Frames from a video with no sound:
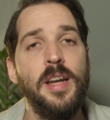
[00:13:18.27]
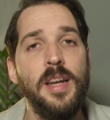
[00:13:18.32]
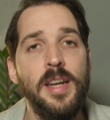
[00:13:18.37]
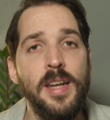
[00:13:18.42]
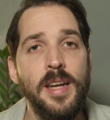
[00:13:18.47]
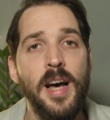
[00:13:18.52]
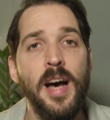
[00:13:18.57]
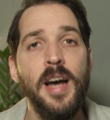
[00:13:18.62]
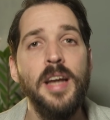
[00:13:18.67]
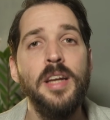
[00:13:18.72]

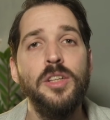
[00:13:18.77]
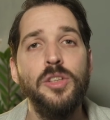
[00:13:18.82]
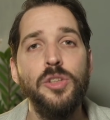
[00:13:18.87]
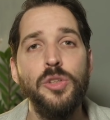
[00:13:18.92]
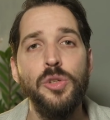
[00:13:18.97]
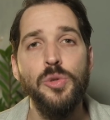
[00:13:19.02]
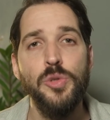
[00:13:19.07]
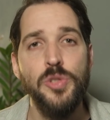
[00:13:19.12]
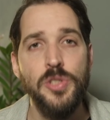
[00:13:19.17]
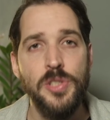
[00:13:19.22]

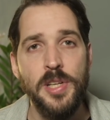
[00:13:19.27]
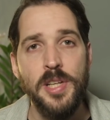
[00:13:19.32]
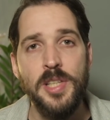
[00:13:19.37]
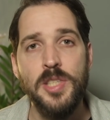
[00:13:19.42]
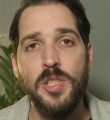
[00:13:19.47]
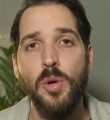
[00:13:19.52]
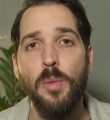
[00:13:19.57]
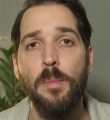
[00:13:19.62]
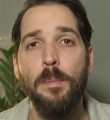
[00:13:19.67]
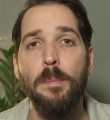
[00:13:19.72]

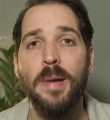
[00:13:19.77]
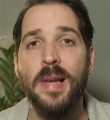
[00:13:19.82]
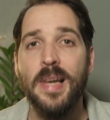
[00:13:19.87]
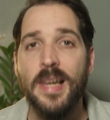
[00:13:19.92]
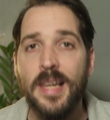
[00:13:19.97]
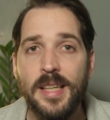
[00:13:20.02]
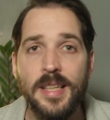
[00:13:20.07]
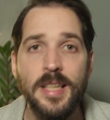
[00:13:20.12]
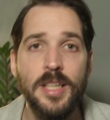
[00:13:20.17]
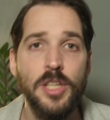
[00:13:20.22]
926
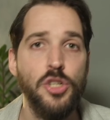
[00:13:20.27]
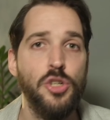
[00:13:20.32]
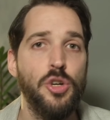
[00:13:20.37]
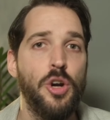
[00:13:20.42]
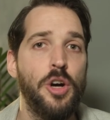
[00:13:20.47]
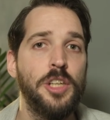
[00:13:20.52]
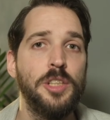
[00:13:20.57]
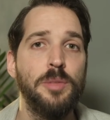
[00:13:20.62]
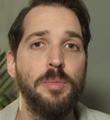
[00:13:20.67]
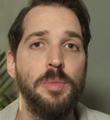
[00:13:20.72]
completely
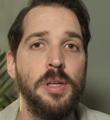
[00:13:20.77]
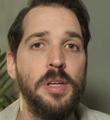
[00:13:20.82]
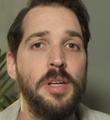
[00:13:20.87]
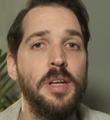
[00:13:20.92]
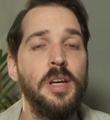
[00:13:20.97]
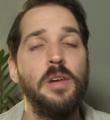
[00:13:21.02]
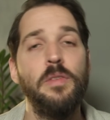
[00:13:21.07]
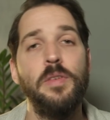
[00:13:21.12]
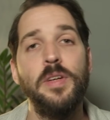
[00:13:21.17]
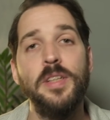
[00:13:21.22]
shocked me
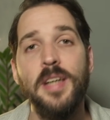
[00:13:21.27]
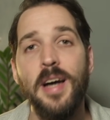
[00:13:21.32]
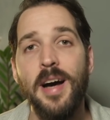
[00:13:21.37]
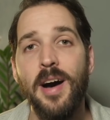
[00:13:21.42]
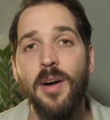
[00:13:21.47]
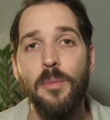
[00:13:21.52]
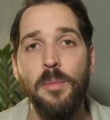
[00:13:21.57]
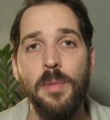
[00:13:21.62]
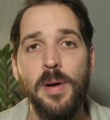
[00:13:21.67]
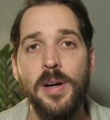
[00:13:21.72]
with
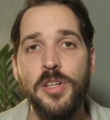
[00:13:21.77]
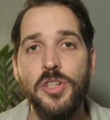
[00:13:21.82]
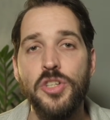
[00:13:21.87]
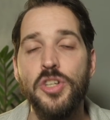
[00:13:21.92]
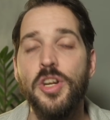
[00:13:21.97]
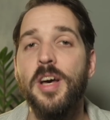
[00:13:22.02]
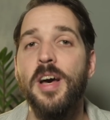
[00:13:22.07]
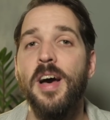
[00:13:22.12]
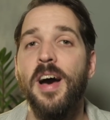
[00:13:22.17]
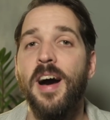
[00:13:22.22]
how much